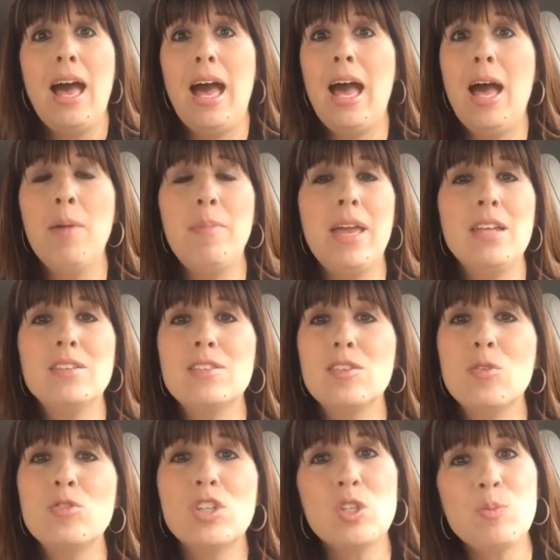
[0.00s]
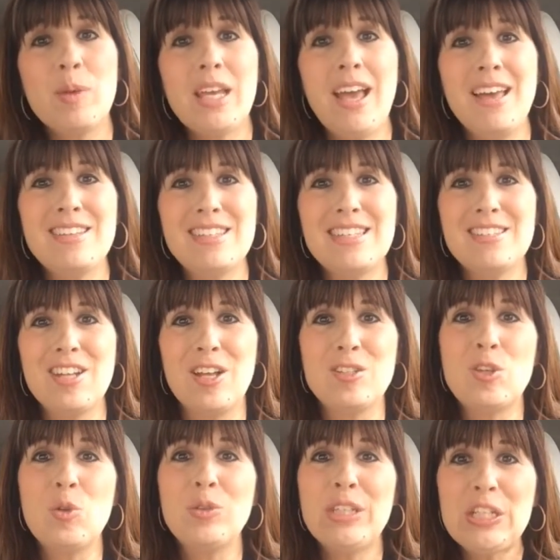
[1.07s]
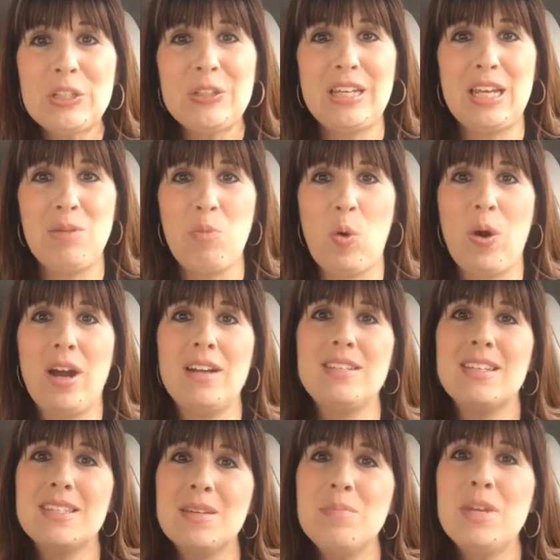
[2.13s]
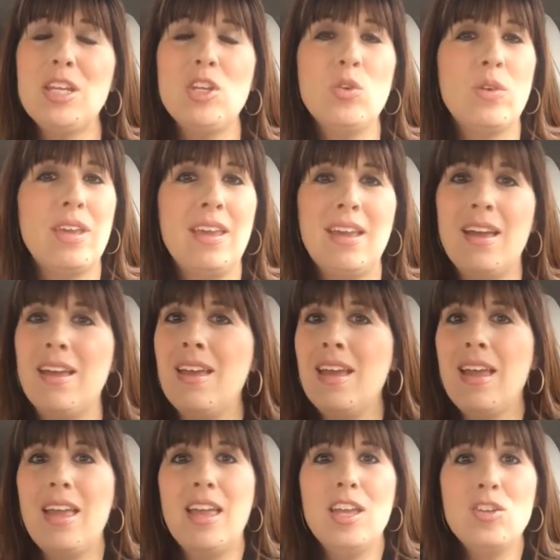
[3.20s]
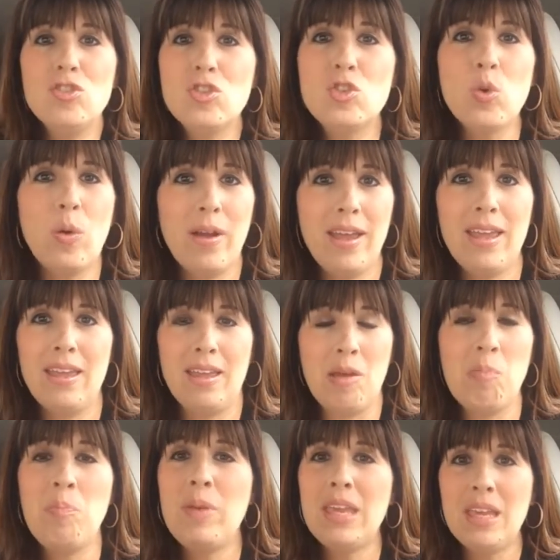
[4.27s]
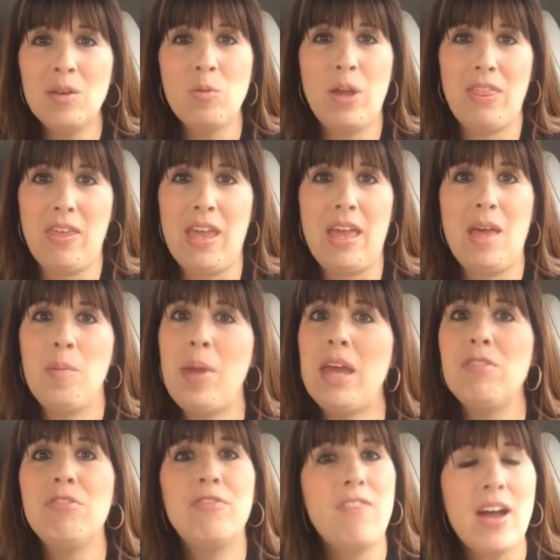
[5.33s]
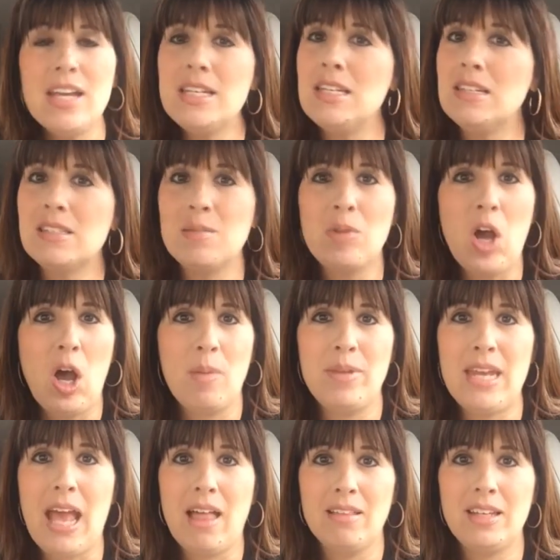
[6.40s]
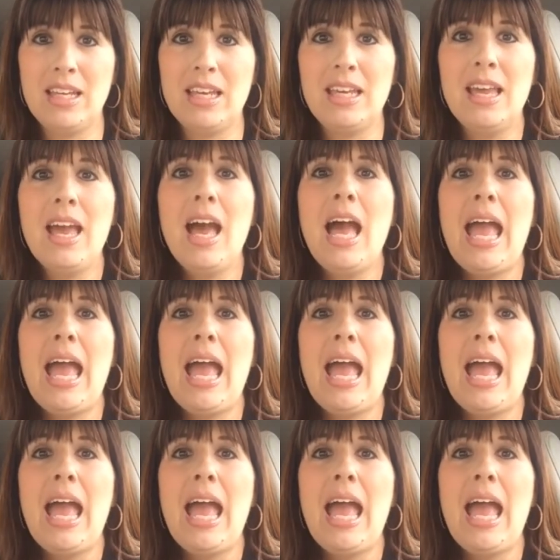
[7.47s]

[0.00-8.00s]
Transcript: And so just because he's not so little anymore doesn't mean you can't enjoy being with him and finding some commonality.